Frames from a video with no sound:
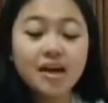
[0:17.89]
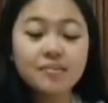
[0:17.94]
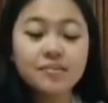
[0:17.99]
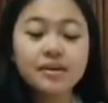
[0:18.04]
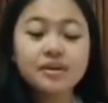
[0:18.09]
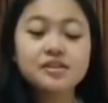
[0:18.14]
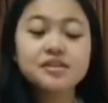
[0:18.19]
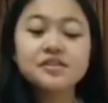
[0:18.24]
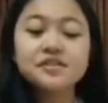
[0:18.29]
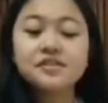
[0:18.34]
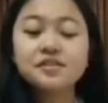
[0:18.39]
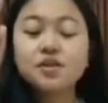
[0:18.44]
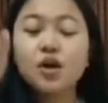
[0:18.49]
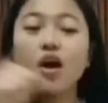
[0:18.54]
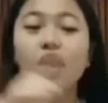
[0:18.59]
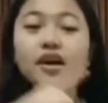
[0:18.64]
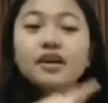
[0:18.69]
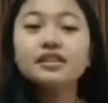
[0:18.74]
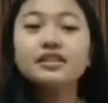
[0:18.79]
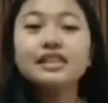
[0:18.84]
Because
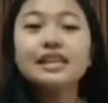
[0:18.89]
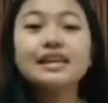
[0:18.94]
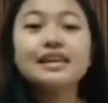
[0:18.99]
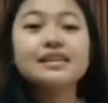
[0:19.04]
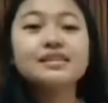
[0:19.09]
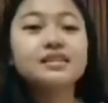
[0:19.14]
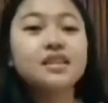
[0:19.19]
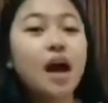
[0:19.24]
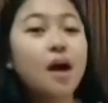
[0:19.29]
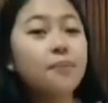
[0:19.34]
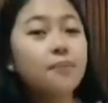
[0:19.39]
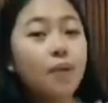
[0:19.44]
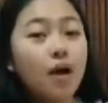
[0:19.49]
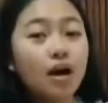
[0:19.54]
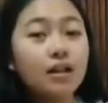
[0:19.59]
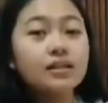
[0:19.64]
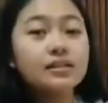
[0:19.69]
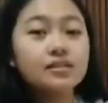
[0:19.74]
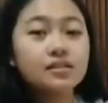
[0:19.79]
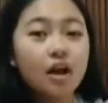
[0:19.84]
starch is a
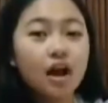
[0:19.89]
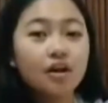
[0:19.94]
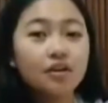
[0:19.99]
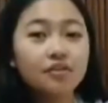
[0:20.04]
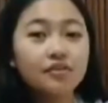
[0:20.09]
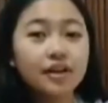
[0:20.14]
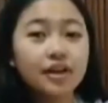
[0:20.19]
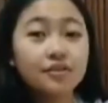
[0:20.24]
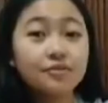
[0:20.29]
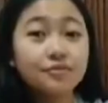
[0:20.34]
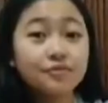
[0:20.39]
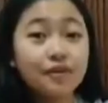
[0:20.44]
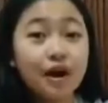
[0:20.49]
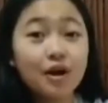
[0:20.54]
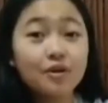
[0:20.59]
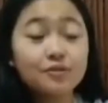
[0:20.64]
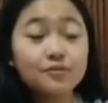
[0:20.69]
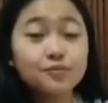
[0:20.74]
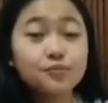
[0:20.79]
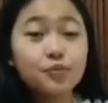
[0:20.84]
polysaccharide
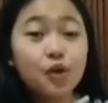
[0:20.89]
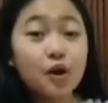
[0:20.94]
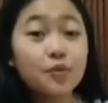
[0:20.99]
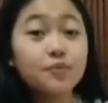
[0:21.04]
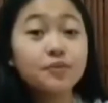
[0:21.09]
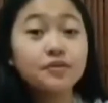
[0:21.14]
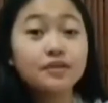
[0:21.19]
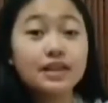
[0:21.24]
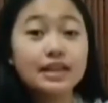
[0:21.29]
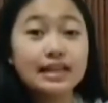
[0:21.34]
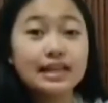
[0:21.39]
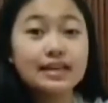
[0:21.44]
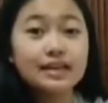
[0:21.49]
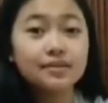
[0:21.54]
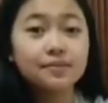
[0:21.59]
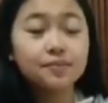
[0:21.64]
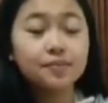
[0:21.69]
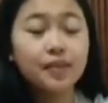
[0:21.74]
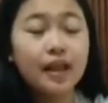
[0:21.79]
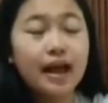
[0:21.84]
found primarily
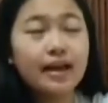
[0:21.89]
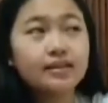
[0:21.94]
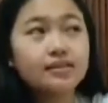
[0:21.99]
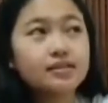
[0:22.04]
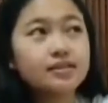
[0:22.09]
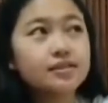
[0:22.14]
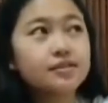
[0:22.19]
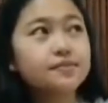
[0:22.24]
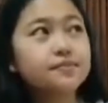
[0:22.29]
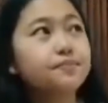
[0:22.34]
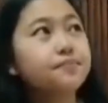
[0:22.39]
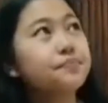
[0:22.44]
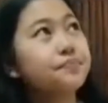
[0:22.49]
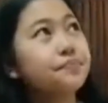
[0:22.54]
in plants.